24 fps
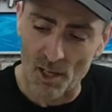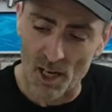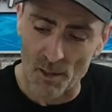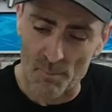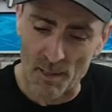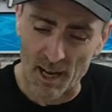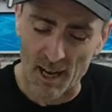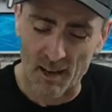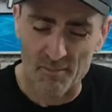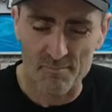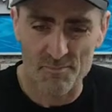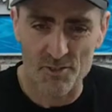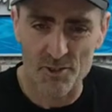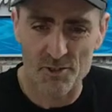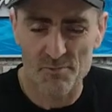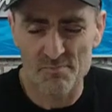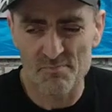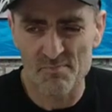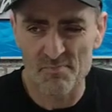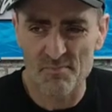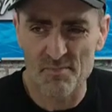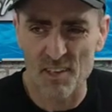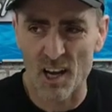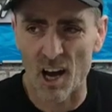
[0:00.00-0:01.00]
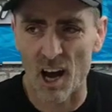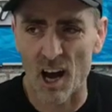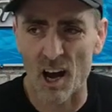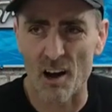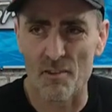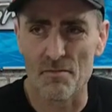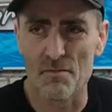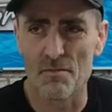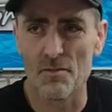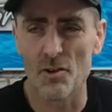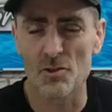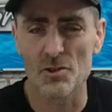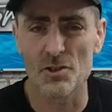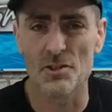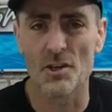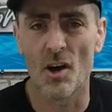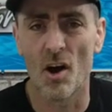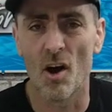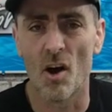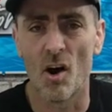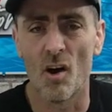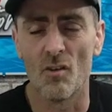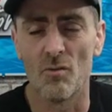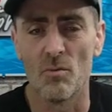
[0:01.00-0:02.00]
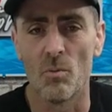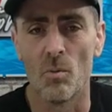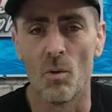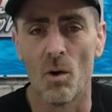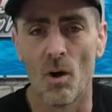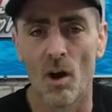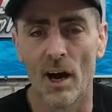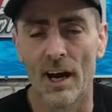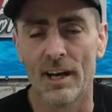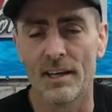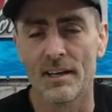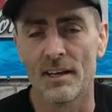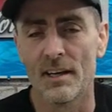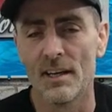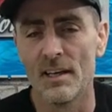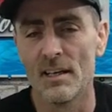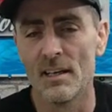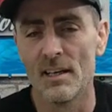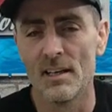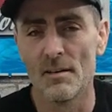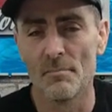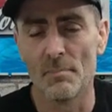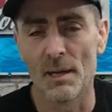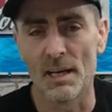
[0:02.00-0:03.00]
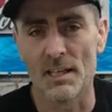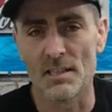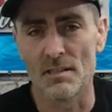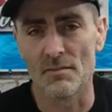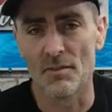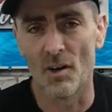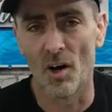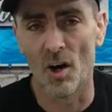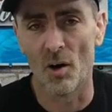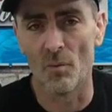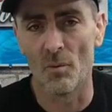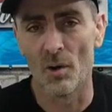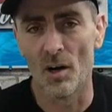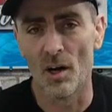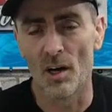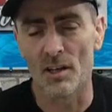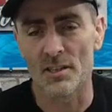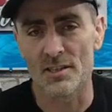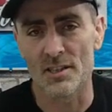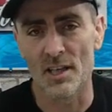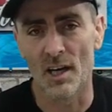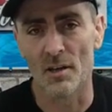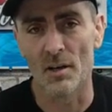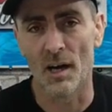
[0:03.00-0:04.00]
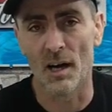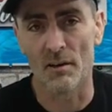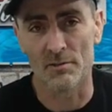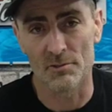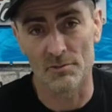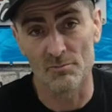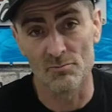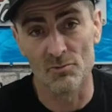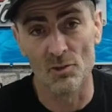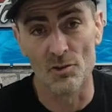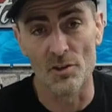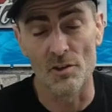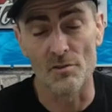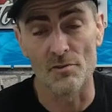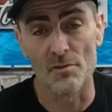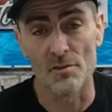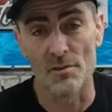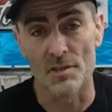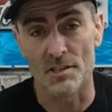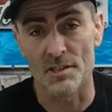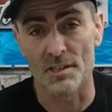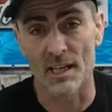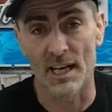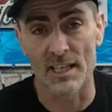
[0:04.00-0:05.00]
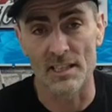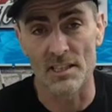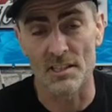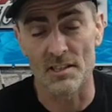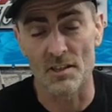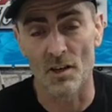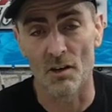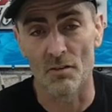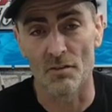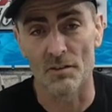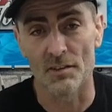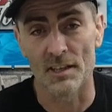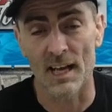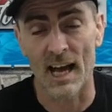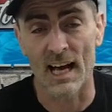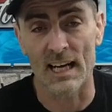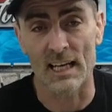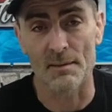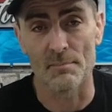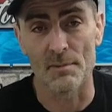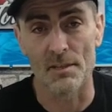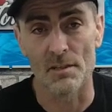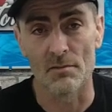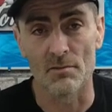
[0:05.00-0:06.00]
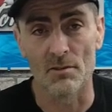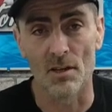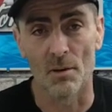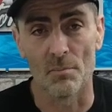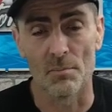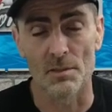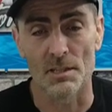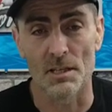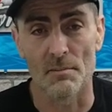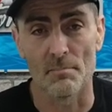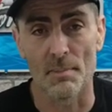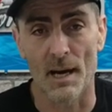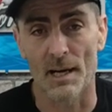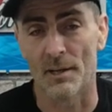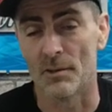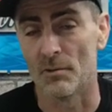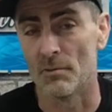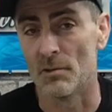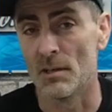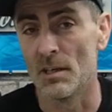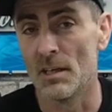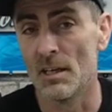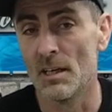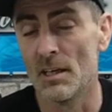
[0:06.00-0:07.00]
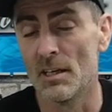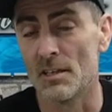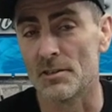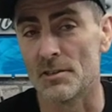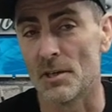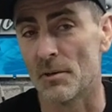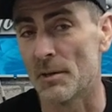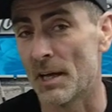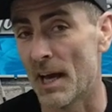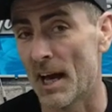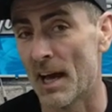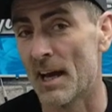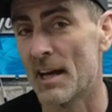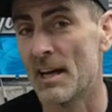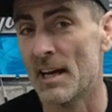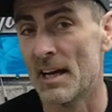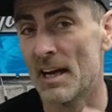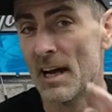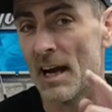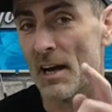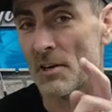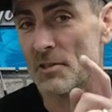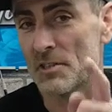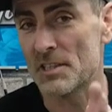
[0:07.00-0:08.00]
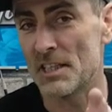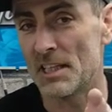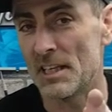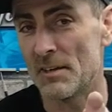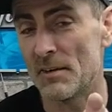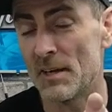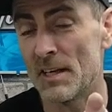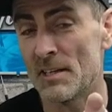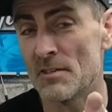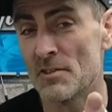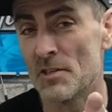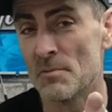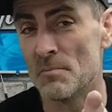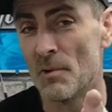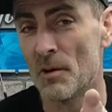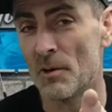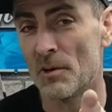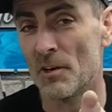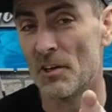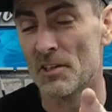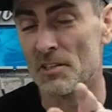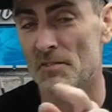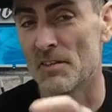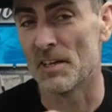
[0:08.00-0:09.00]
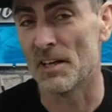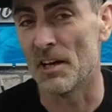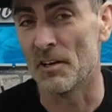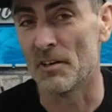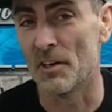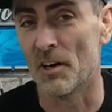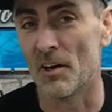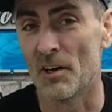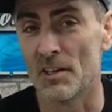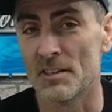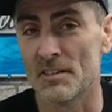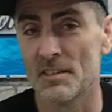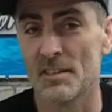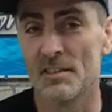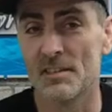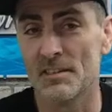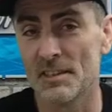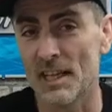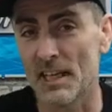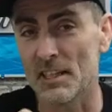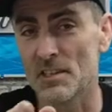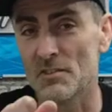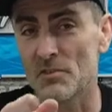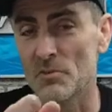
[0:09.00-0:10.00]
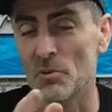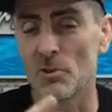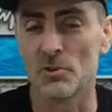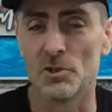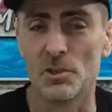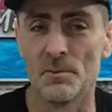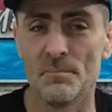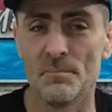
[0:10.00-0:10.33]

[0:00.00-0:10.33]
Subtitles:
by about 1.5 foot wide piece of artwork. So I'll run you through the stages of an aluminium composite panel. So yeah, I'll see you in tomorrow night's video, guys. Thanks for